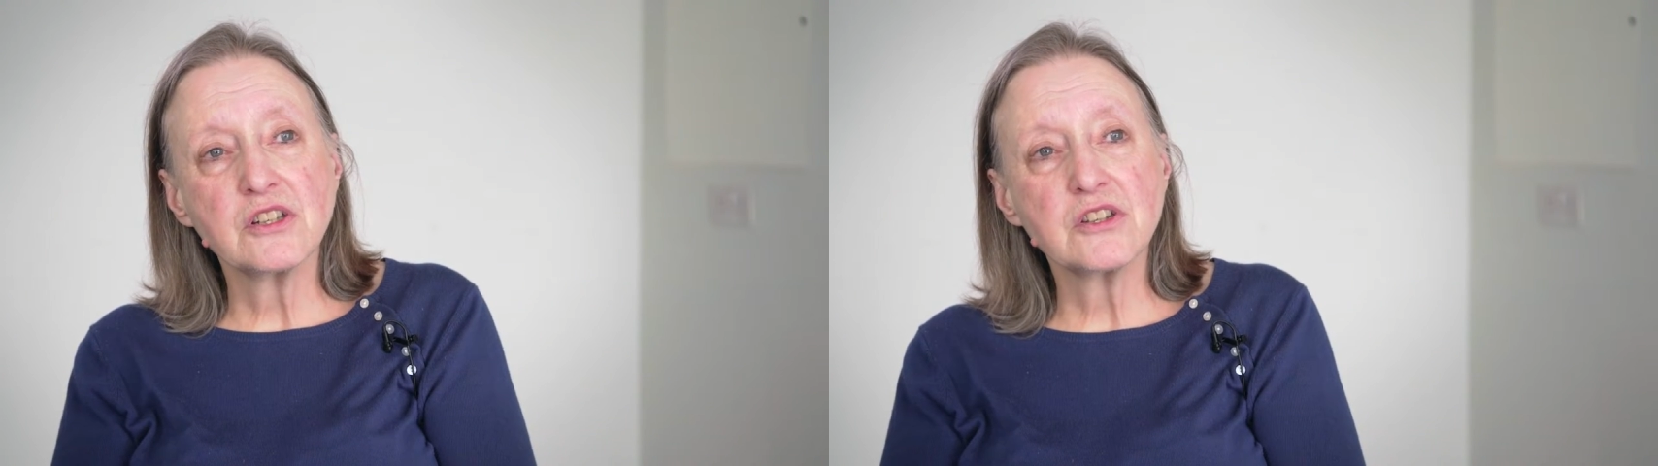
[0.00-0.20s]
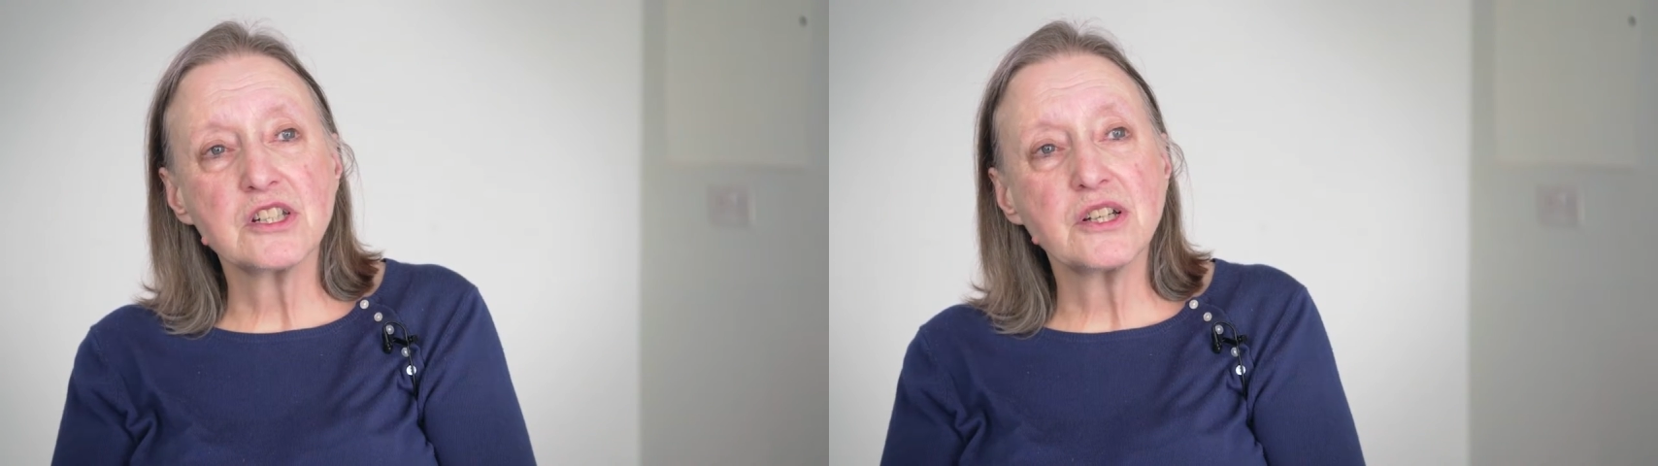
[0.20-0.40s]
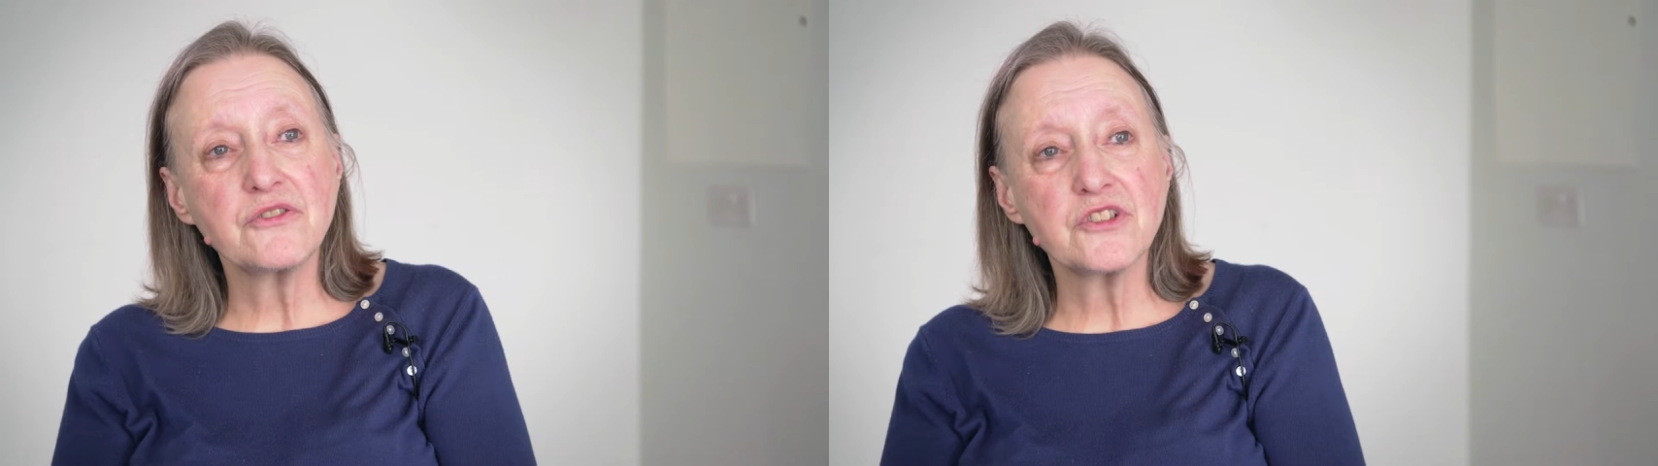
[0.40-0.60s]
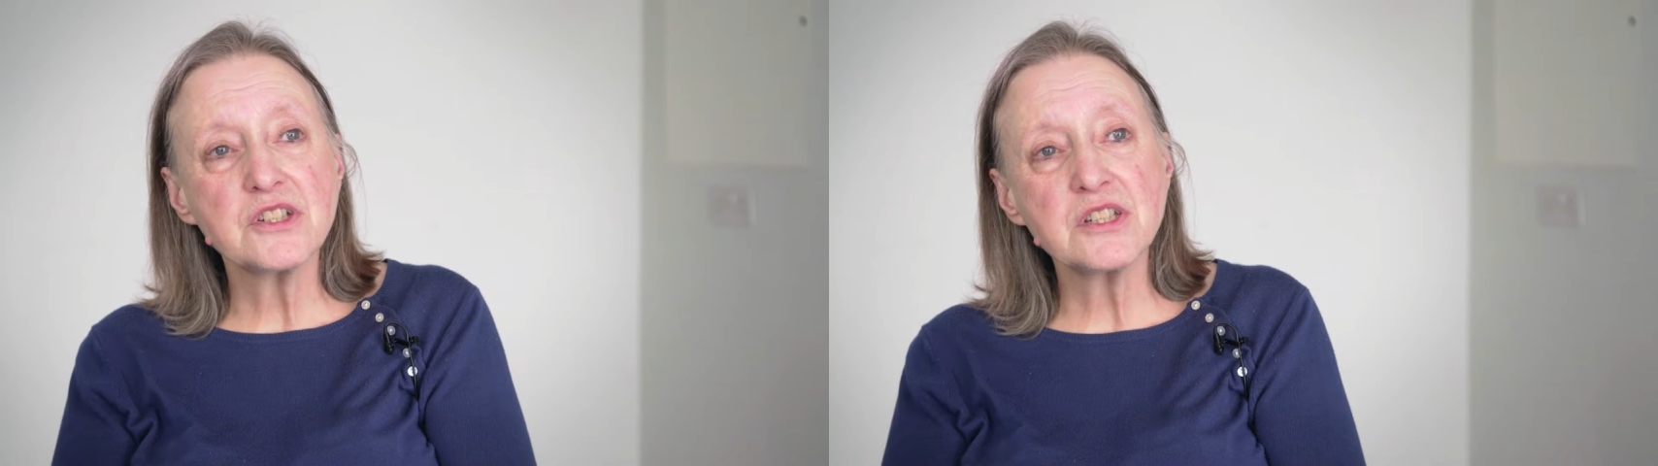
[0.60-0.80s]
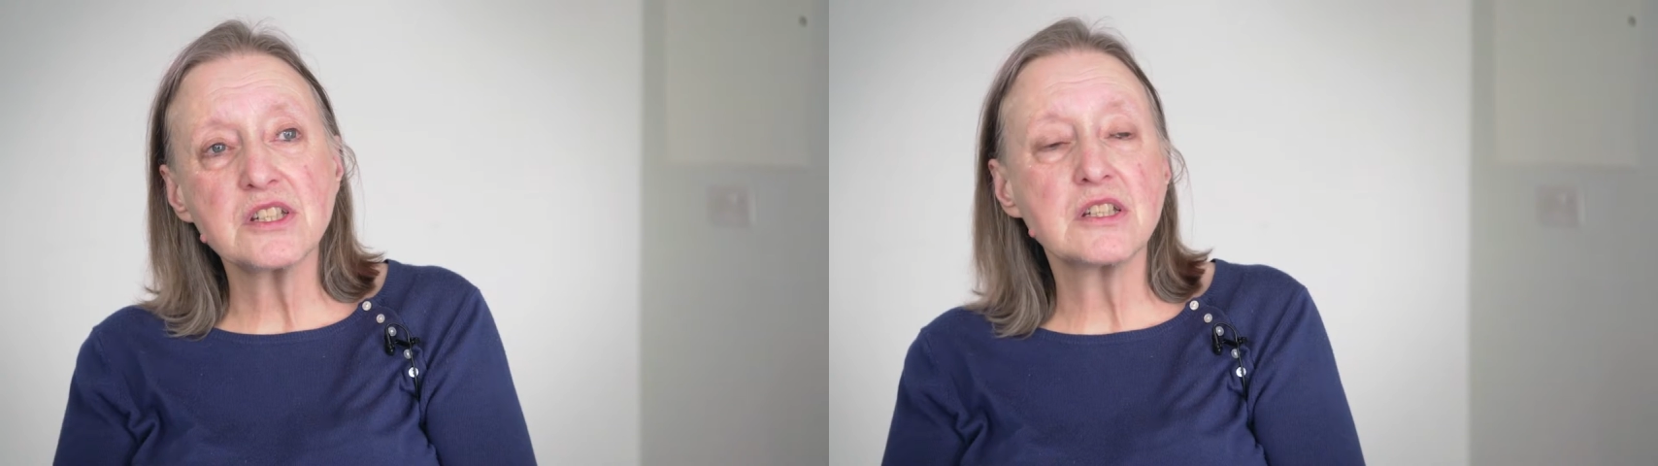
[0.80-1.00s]
The
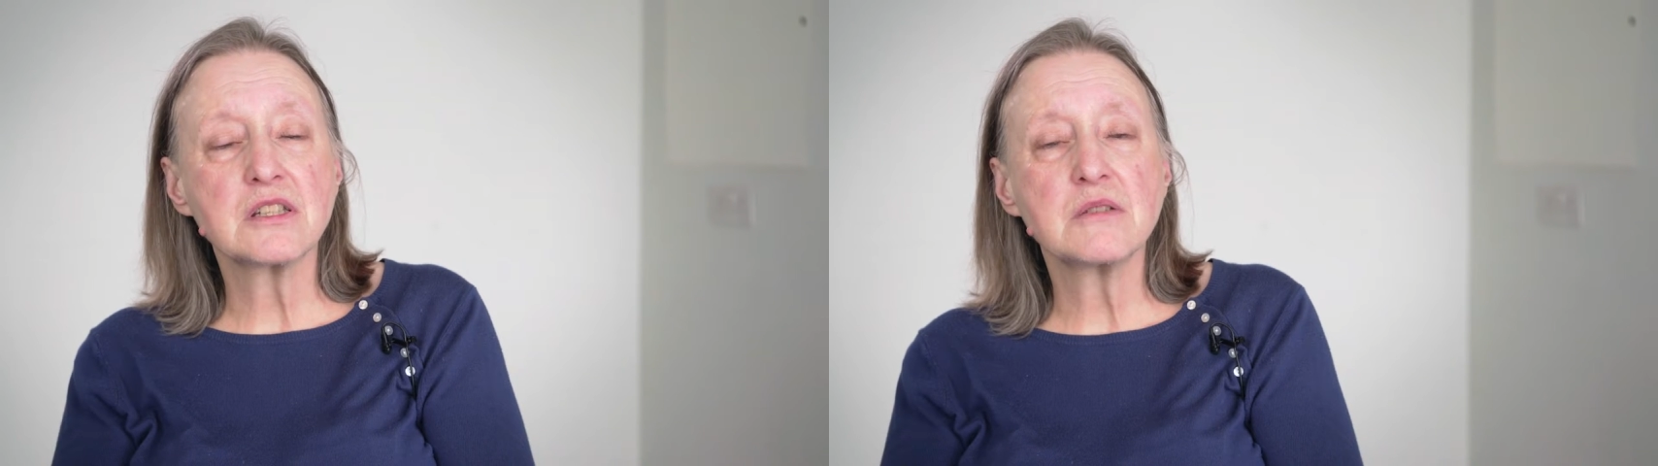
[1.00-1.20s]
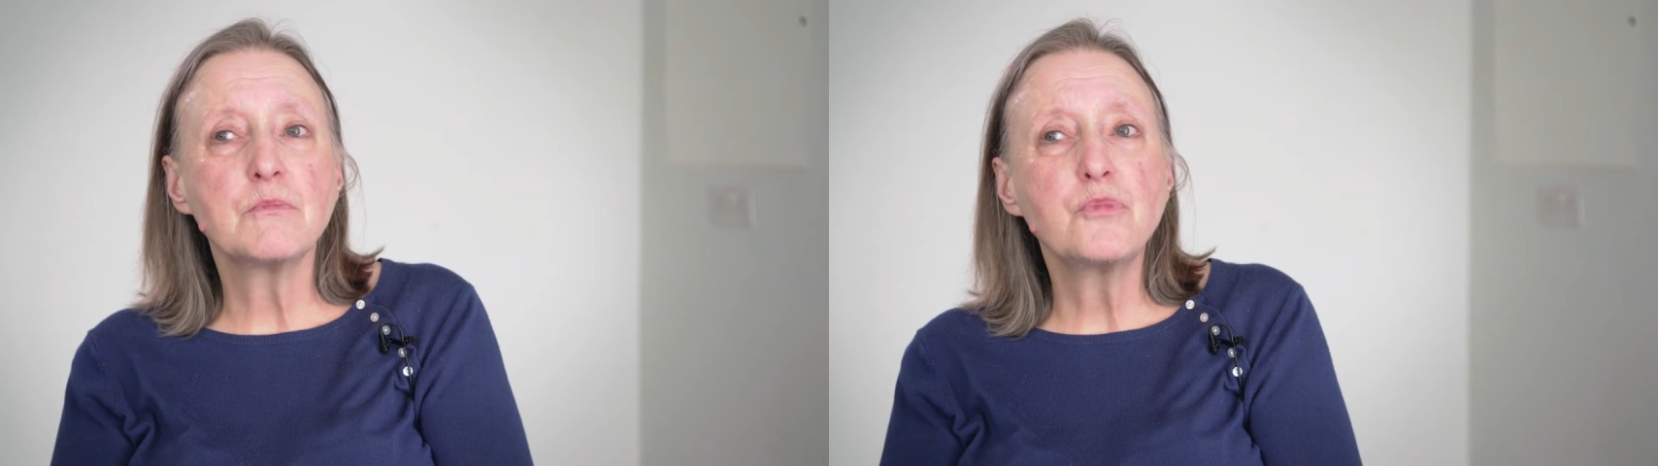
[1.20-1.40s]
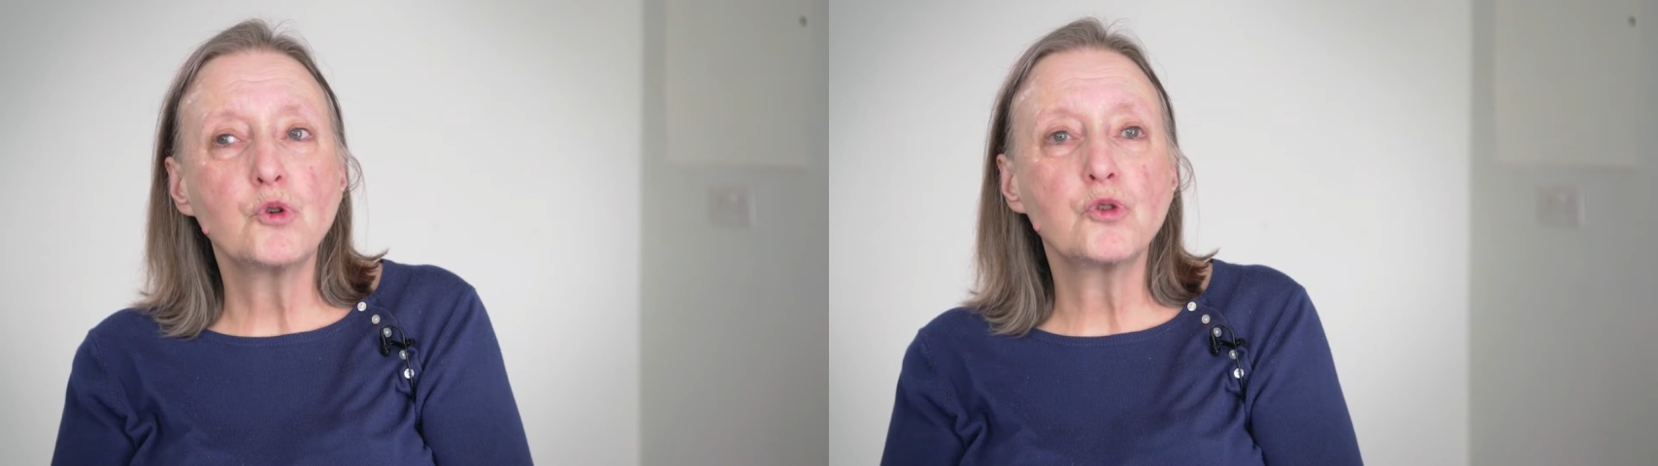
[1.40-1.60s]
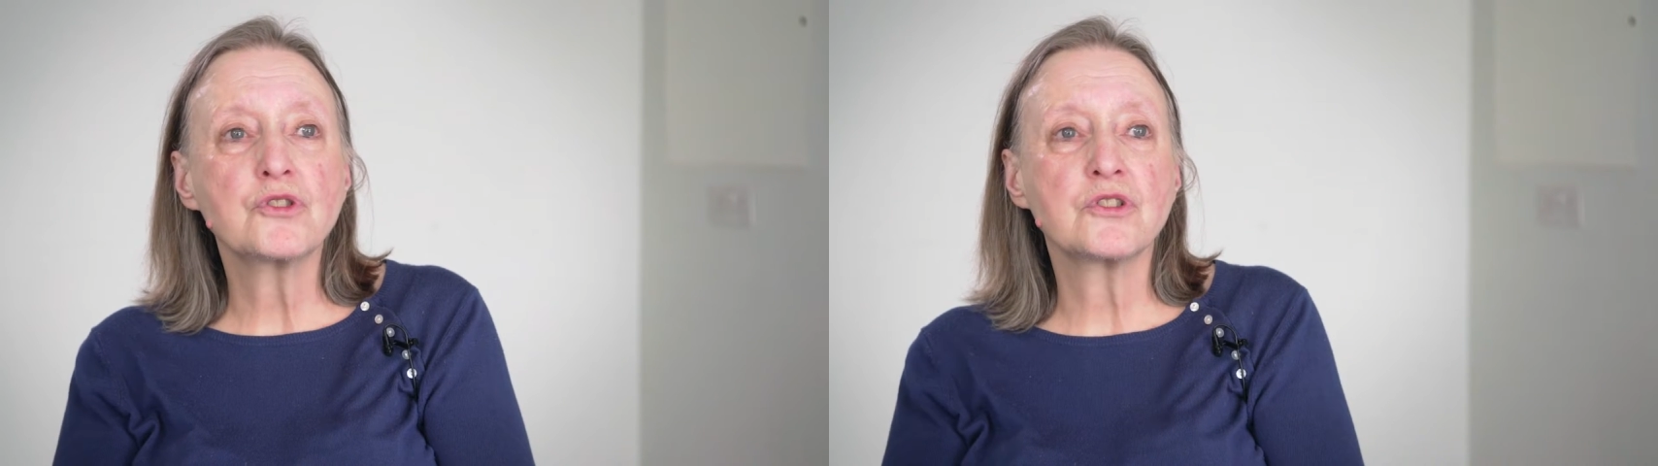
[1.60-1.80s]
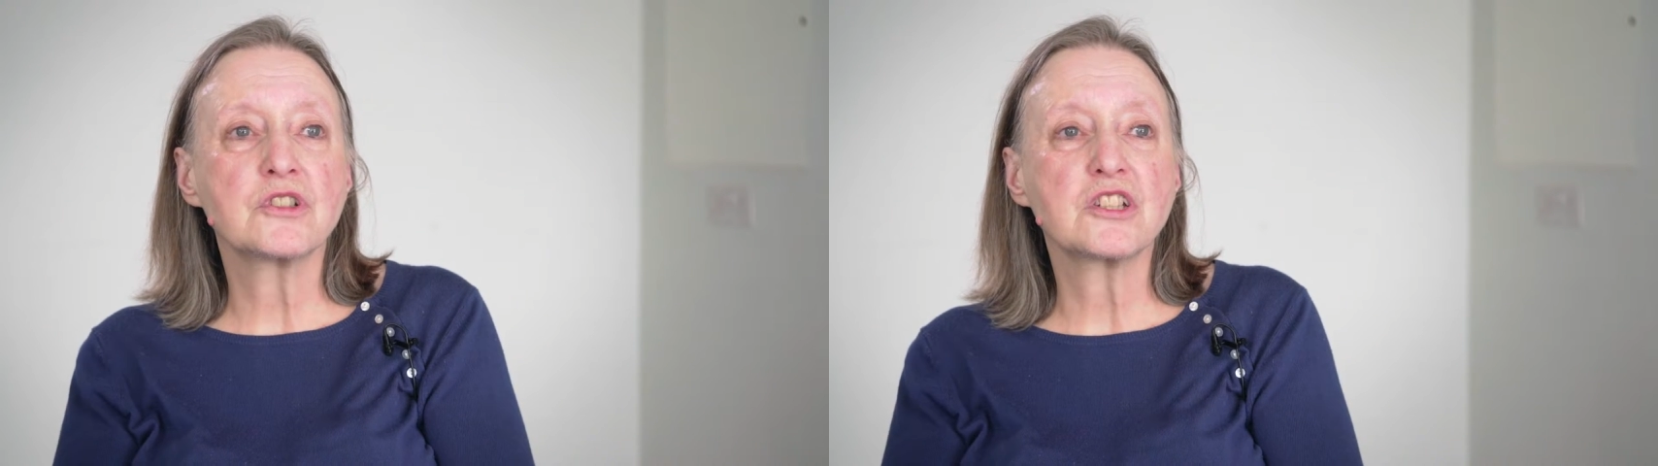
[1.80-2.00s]
diversity is
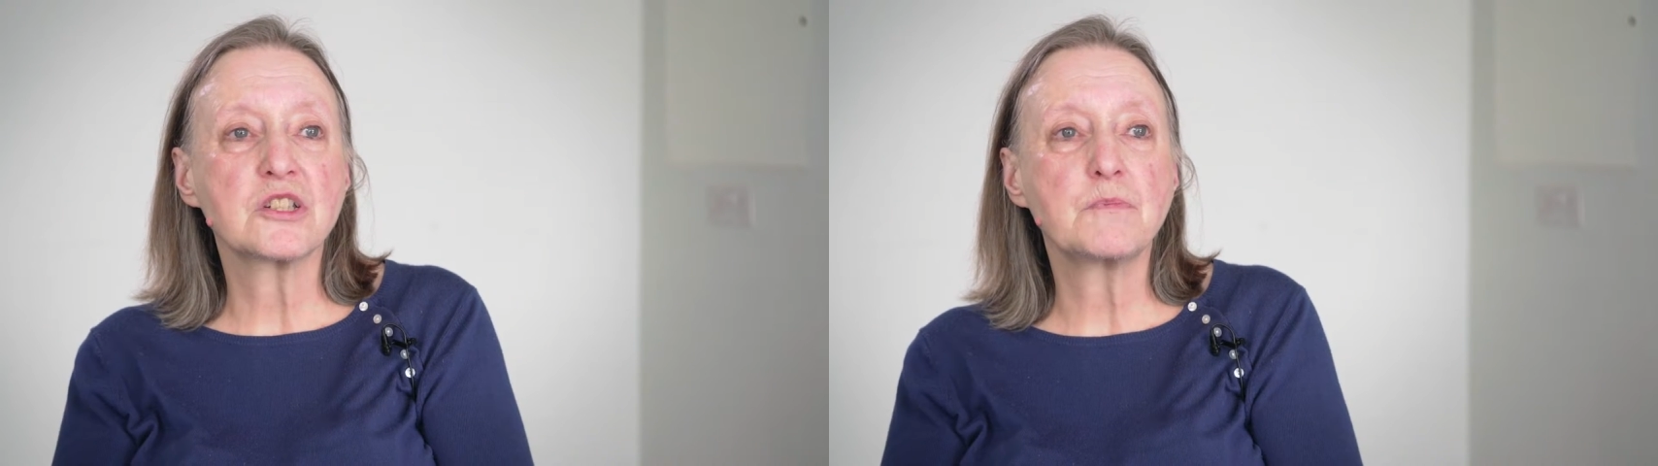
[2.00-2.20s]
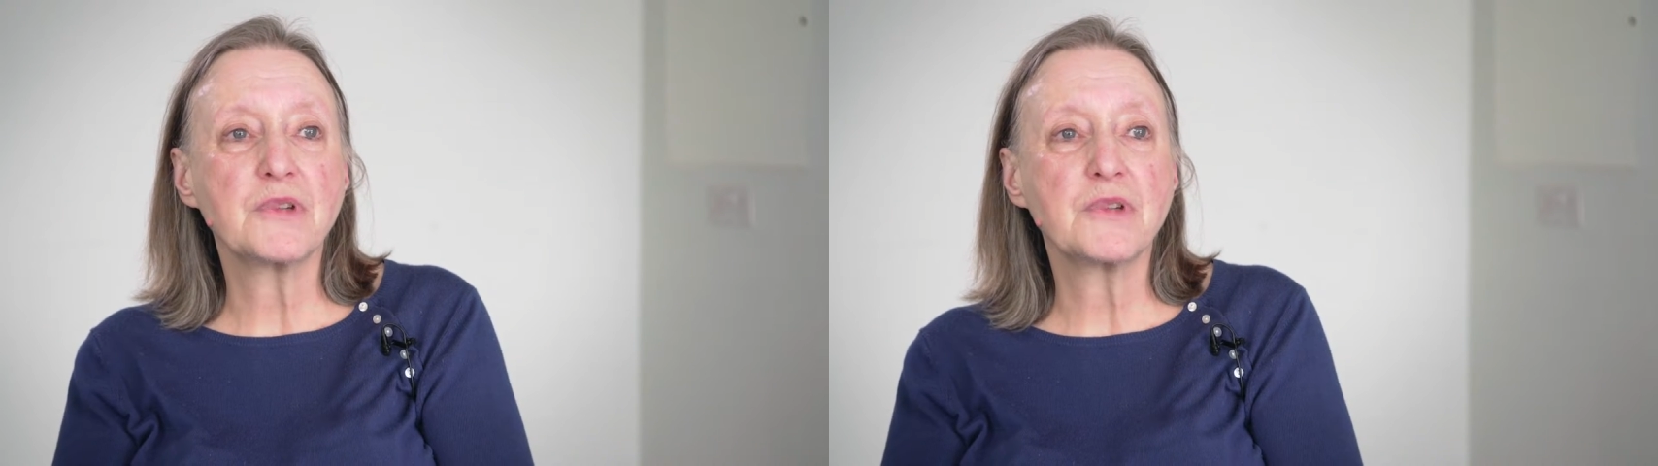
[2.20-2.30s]
important